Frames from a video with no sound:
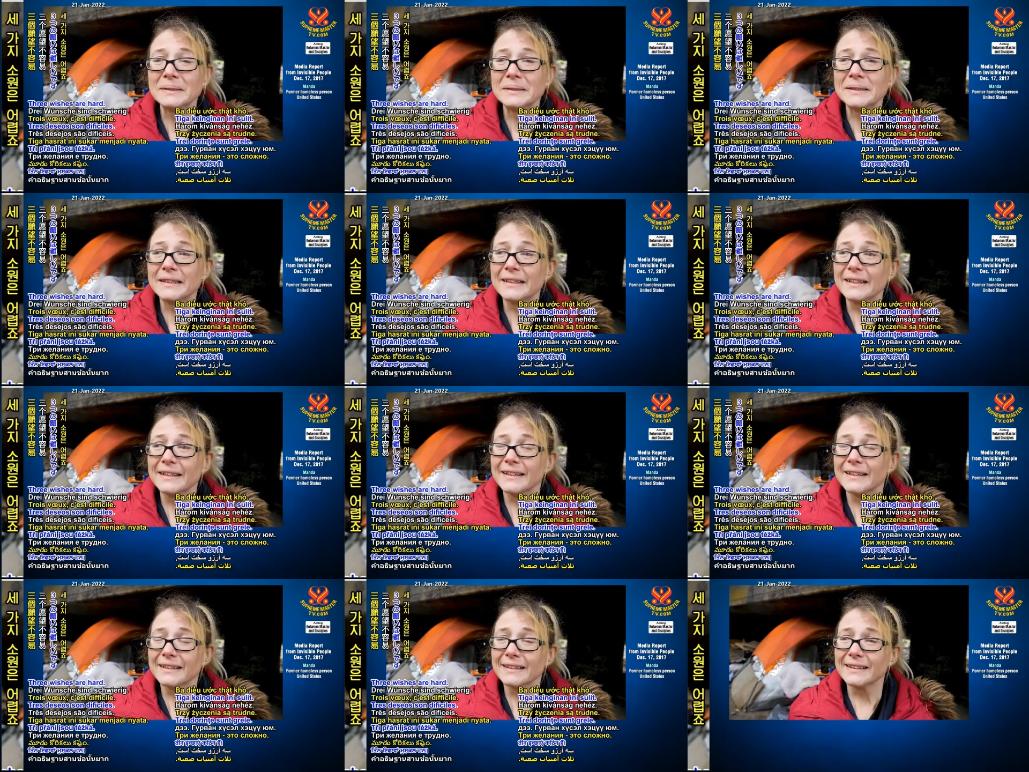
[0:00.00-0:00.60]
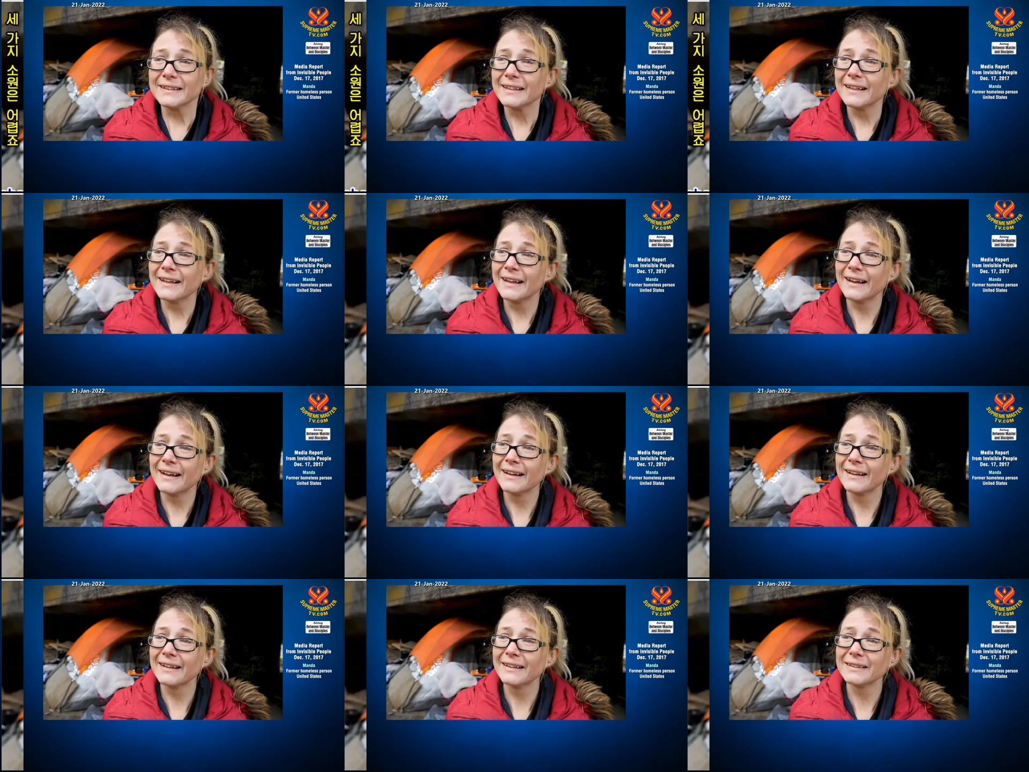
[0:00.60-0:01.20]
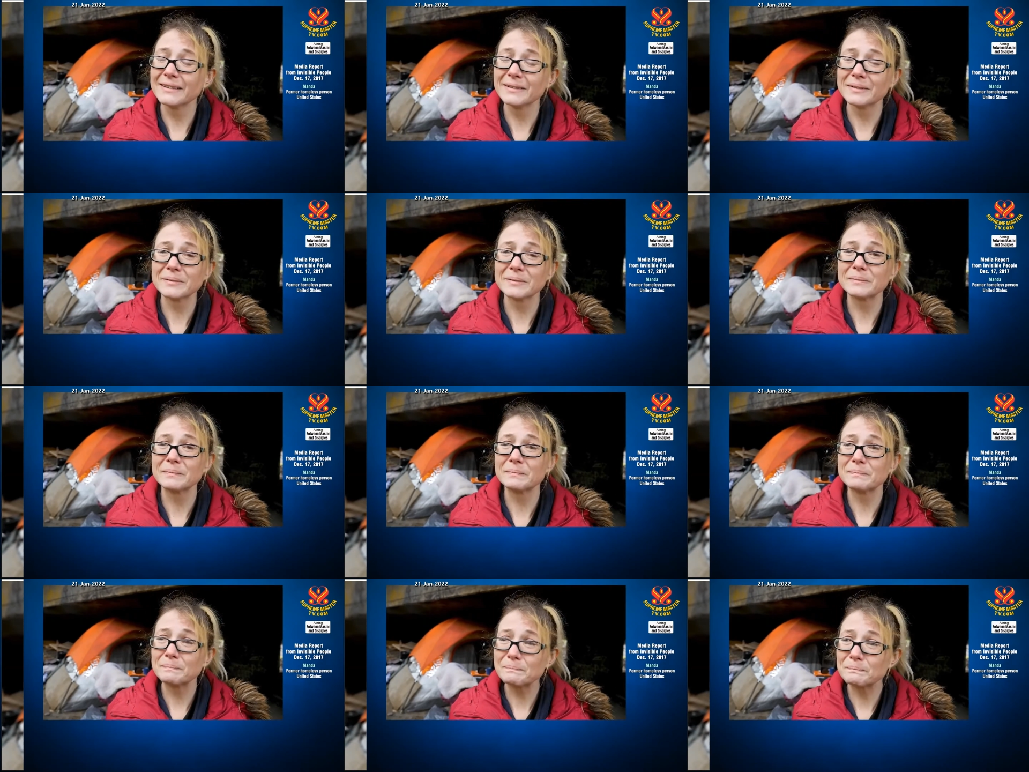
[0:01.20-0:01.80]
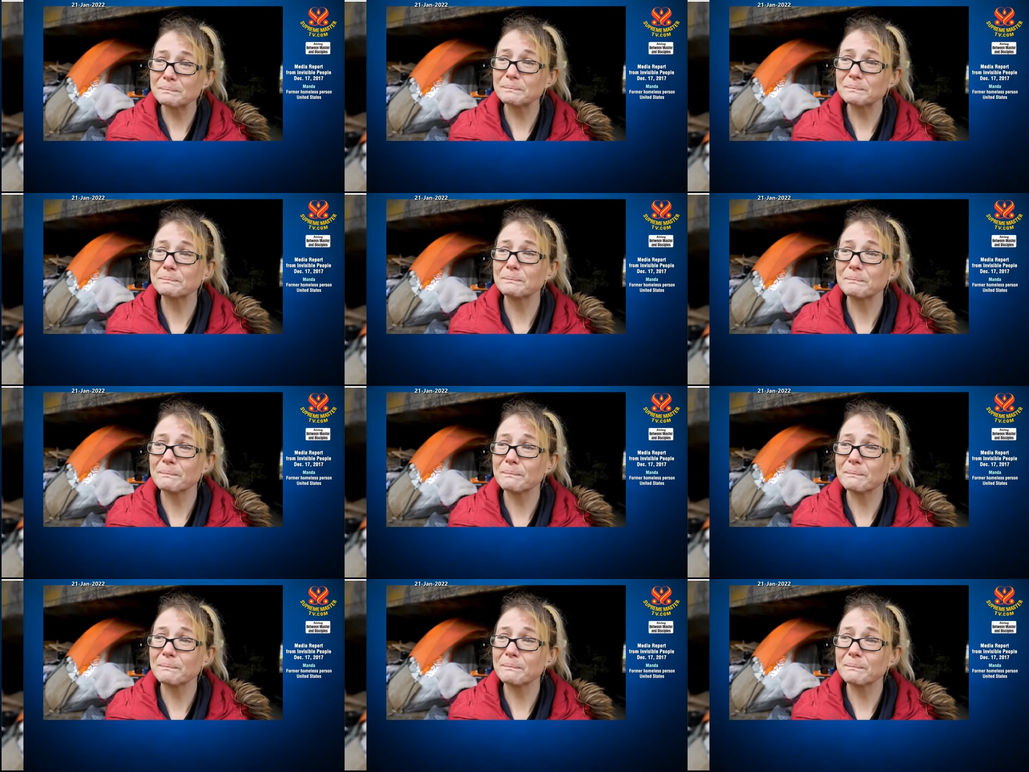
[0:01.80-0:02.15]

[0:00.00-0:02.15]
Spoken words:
(no one is talking)